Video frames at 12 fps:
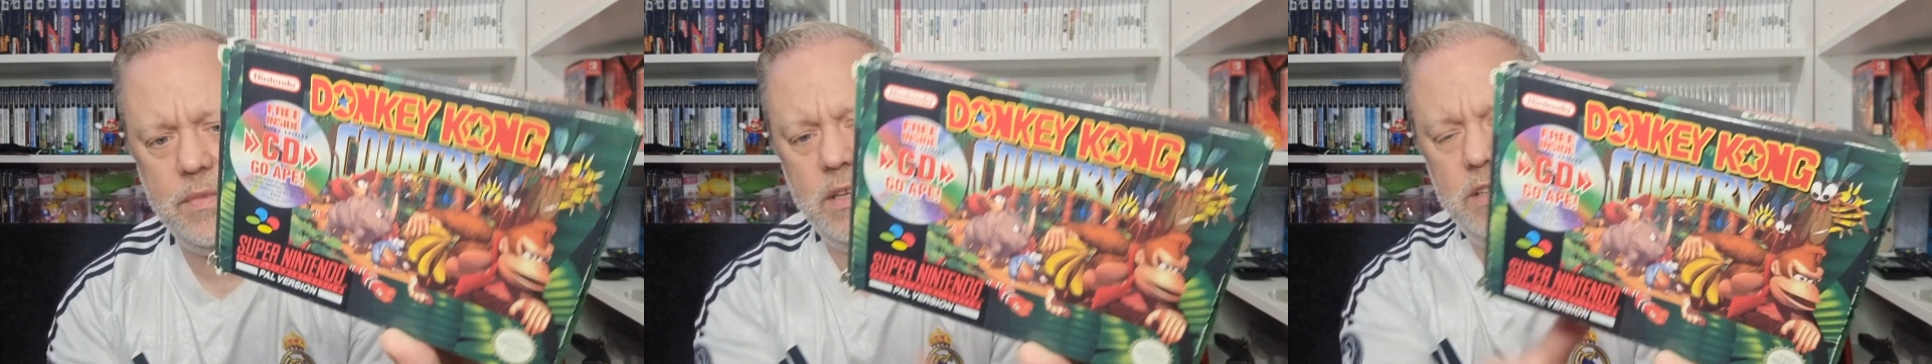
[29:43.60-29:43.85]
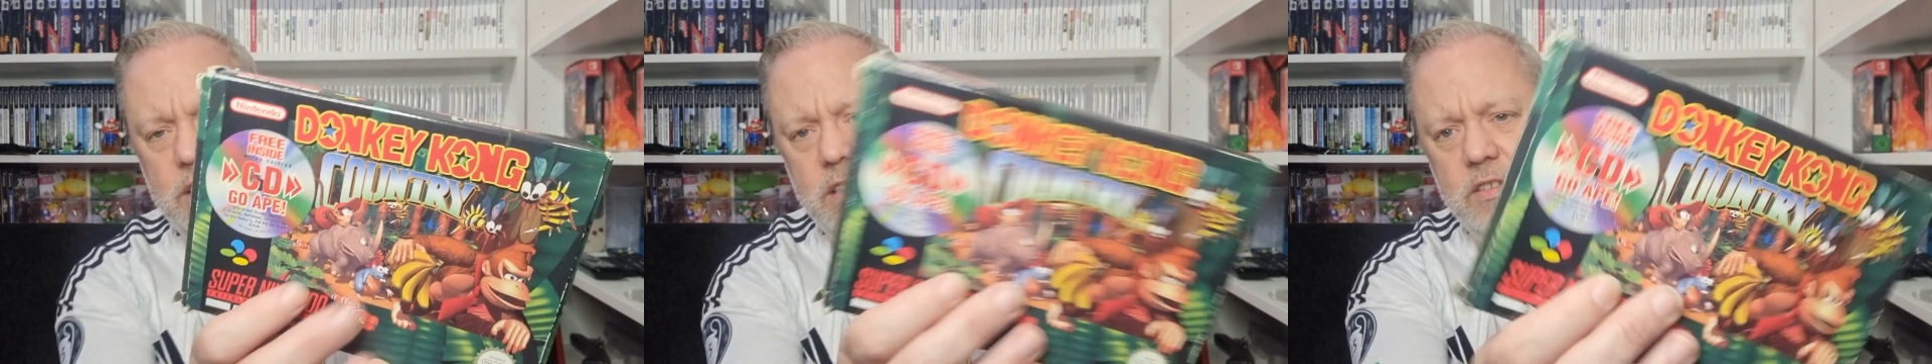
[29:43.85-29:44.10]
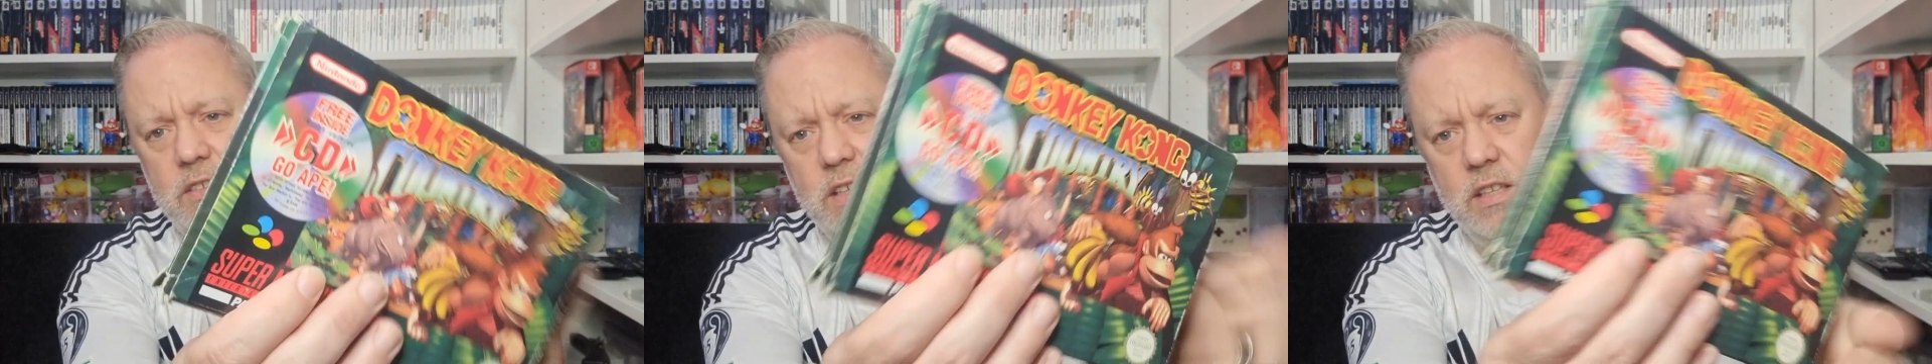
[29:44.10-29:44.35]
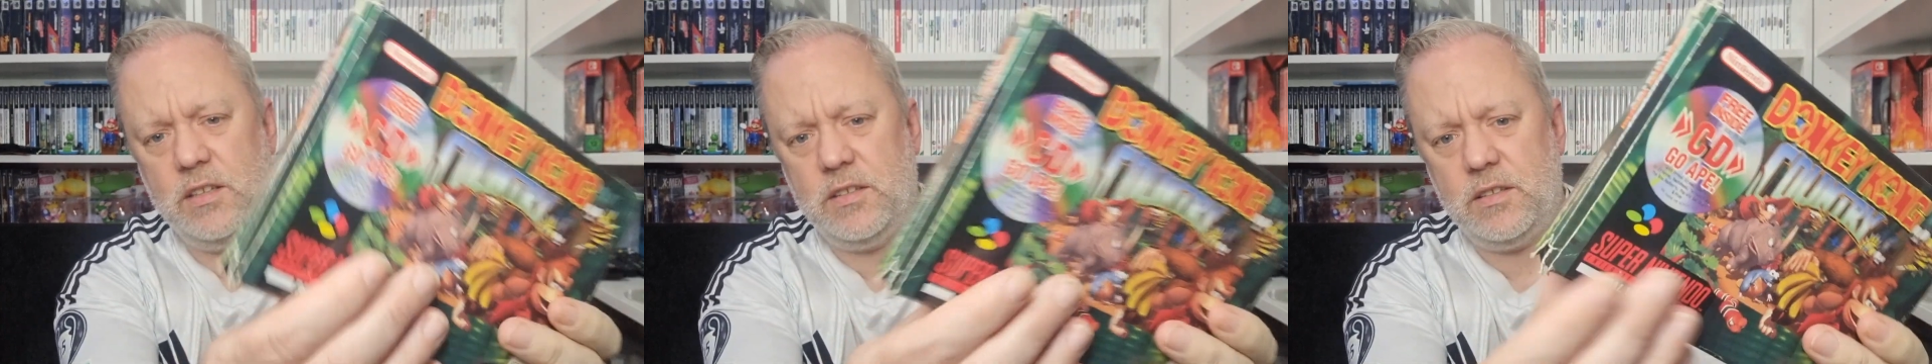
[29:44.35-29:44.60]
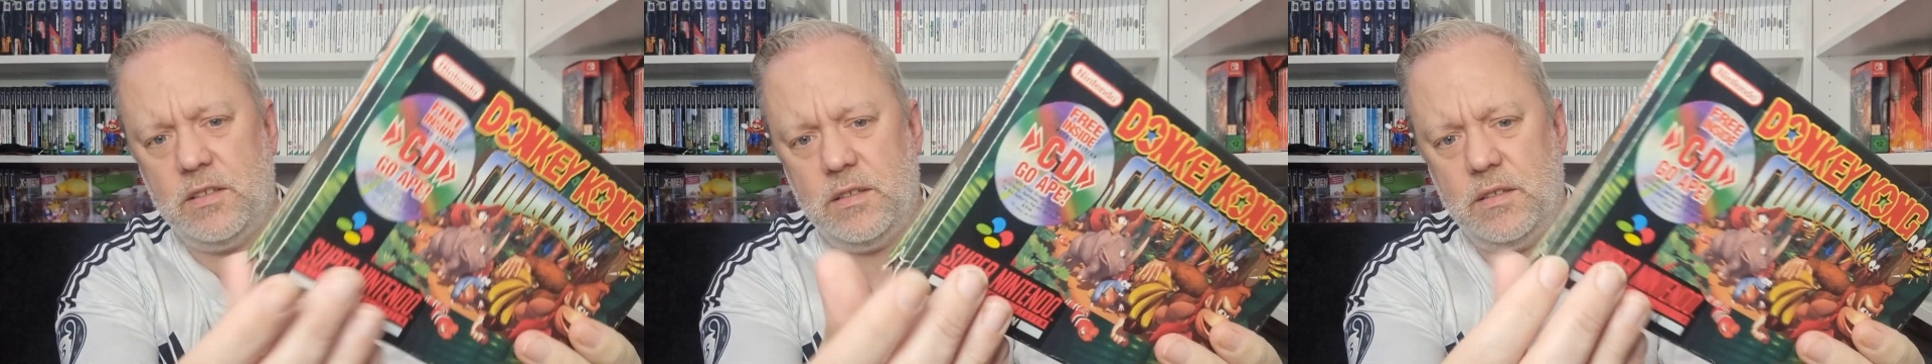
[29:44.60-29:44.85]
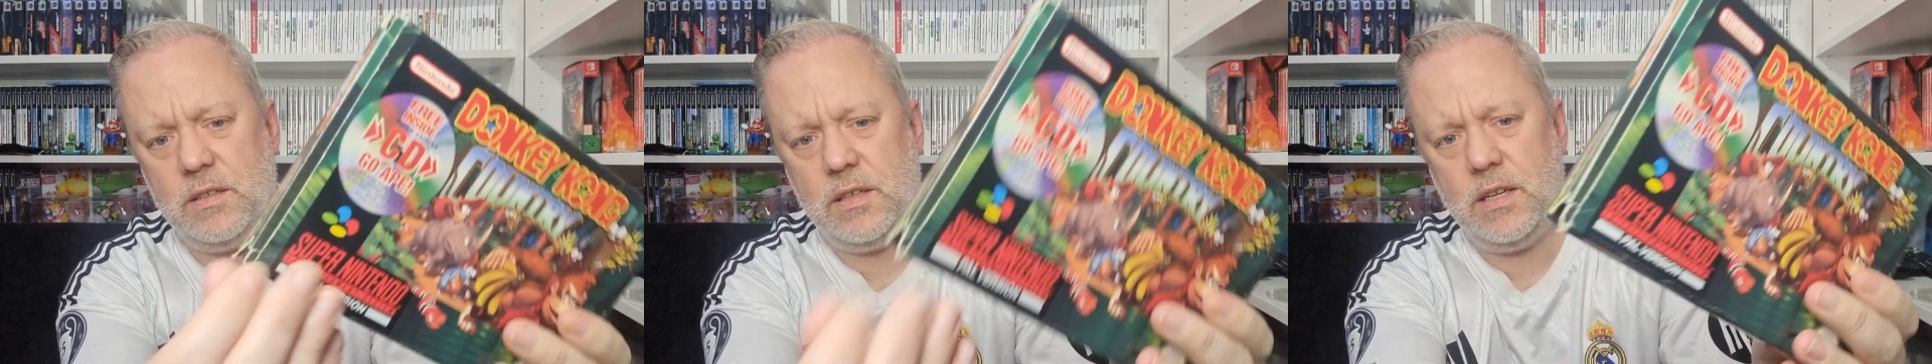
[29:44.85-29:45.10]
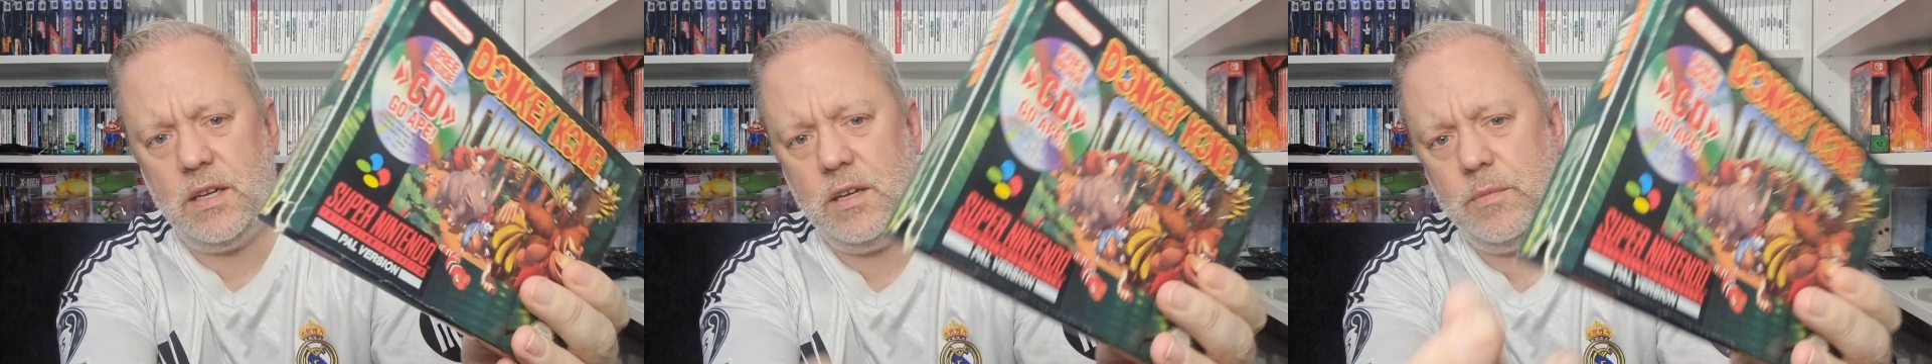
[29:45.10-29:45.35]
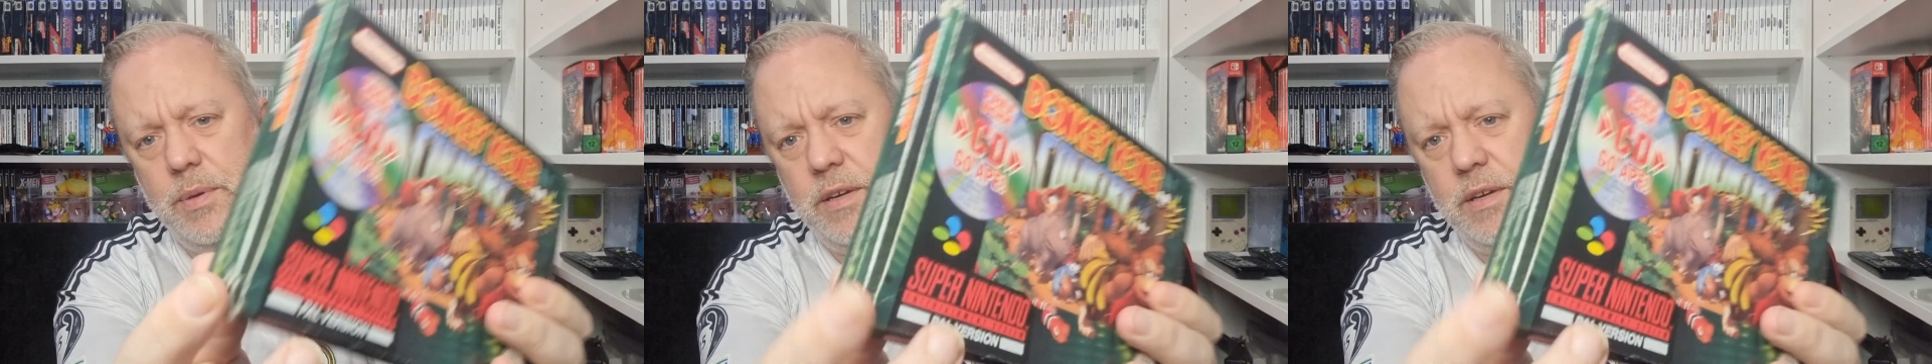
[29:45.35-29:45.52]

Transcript: you can see, there's a little bit